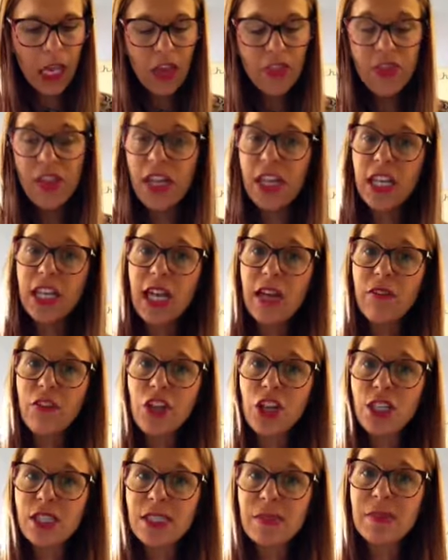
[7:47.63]
Then you're going to have a
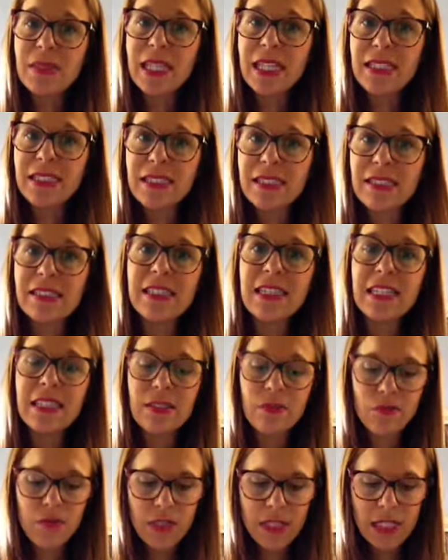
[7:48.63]
go at some sentences
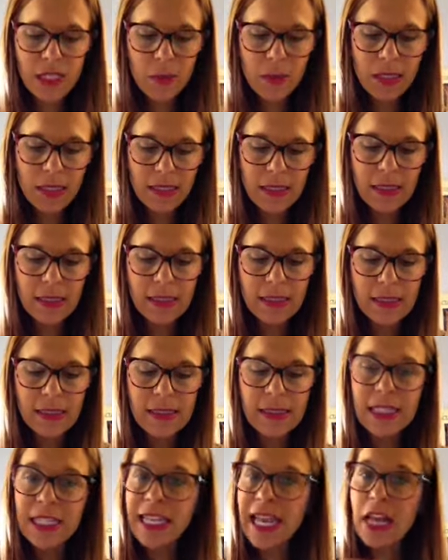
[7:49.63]
and read them in
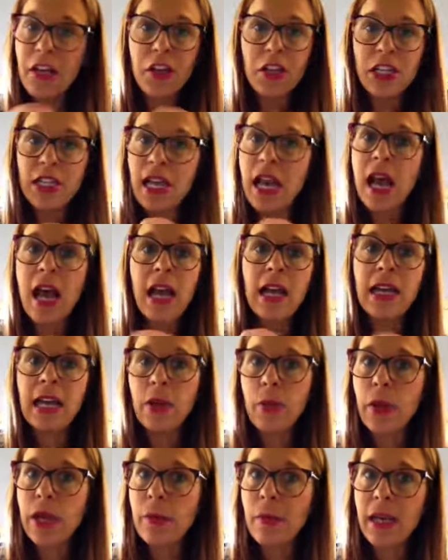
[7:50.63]
sentences. And again, you can
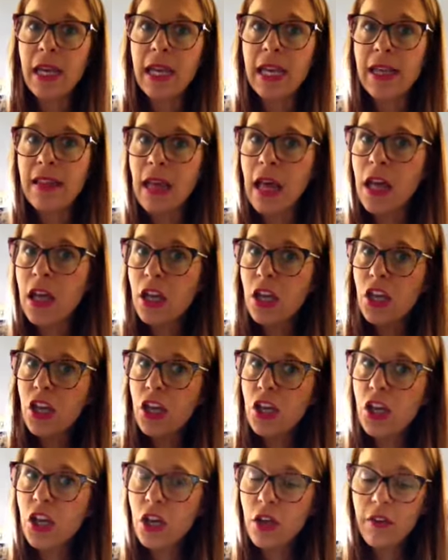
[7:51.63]
highlight where you might hear that
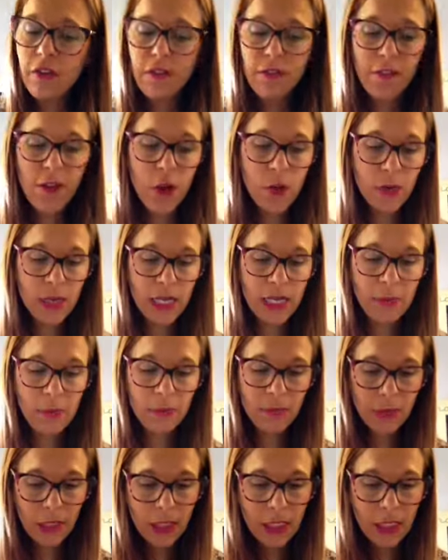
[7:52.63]
k phoneme.